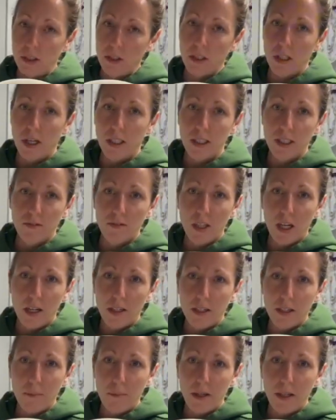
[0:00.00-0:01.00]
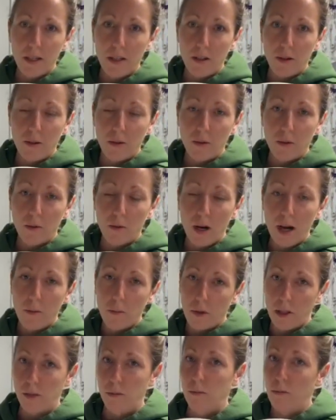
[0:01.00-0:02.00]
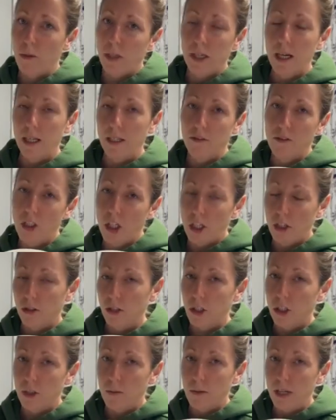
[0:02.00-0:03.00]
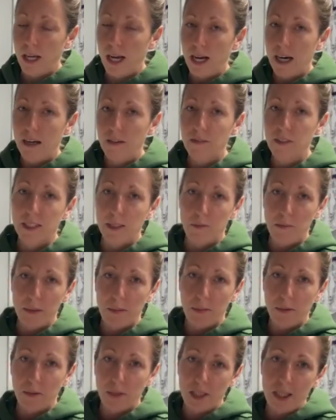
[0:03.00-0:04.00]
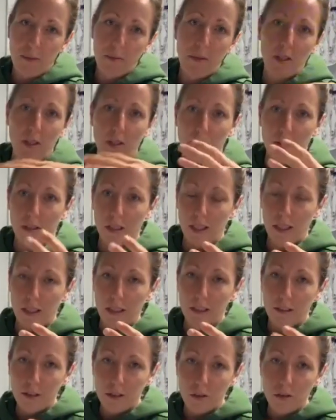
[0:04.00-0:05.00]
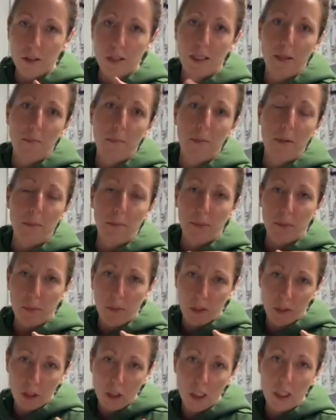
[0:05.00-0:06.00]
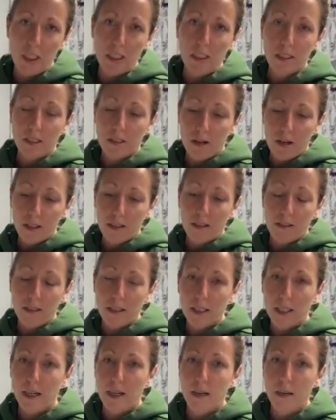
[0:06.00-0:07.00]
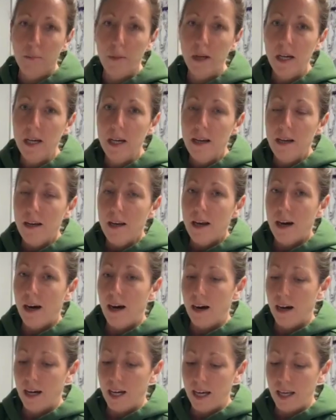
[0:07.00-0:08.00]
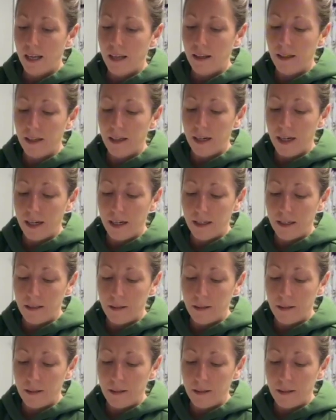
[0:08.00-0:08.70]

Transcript: There's lots of talk about what kind of jar should we have. Some people keep their lid loose. Some people put cheesecloth on top. I